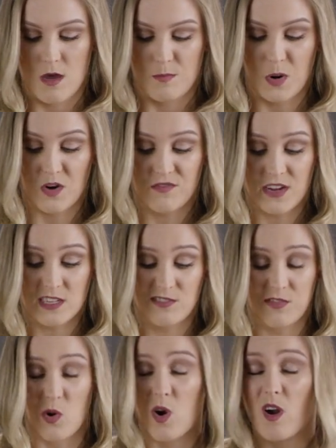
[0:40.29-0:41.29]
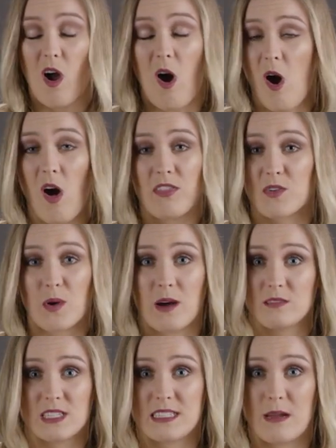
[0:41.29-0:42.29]
perfect for all
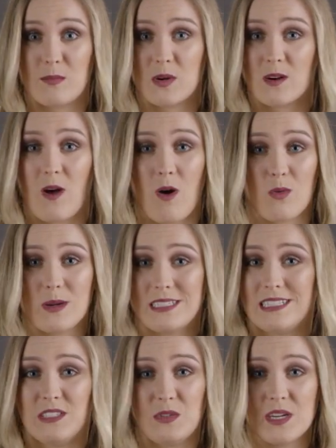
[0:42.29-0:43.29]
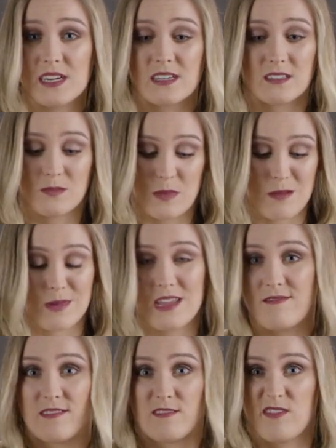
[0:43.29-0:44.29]
throughout December, all the way to New Year's, maybe
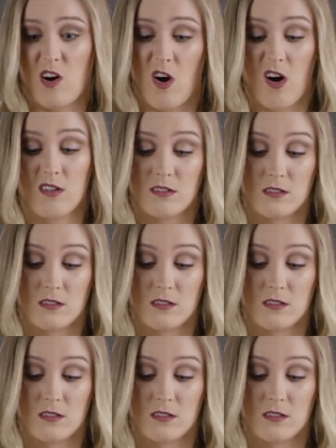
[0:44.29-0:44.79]
even fall.